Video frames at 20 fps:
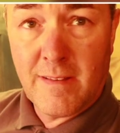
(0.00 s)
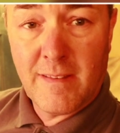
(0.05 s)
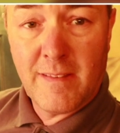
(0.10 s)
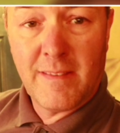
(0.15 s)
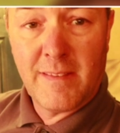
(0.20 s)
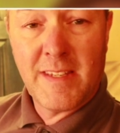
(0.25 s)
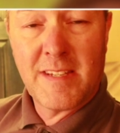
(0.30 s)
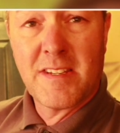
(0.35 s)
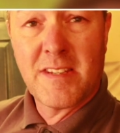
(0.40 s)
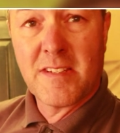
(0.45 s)

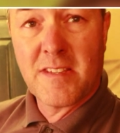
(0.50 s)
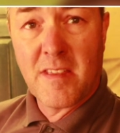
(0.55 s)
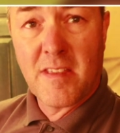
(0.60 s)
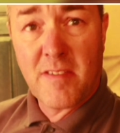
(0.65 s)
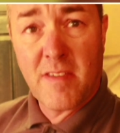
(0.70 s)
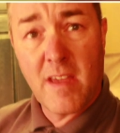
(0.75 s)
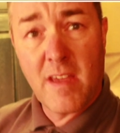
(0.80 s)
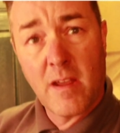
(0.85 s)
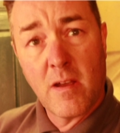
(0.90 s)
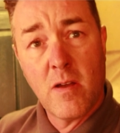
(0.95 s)
this is the
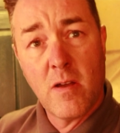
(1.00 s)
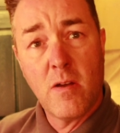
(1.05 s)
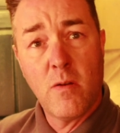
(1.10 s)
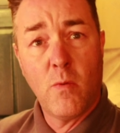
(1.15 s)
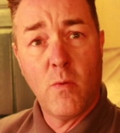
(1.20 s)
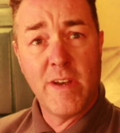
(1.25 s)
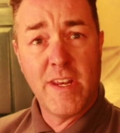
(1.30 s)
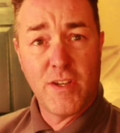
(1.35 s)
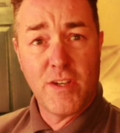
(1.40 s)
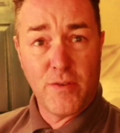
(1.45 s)
thing,
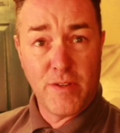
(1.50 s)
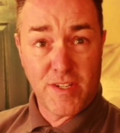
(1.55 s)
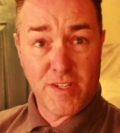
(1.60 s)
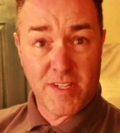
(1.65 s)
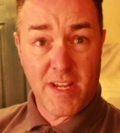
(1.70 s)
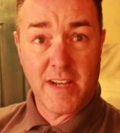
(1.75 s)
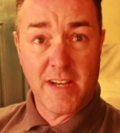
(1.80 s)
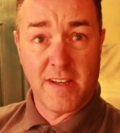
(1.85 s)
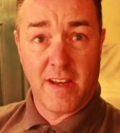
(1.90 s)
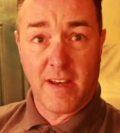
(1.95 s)
when you're doing
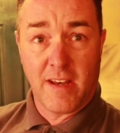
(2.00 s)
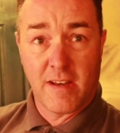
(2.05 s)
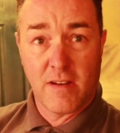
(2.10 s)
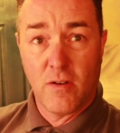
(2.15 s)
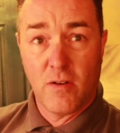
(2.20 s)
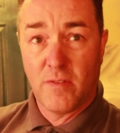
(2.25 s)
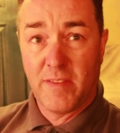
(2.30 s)
sanding,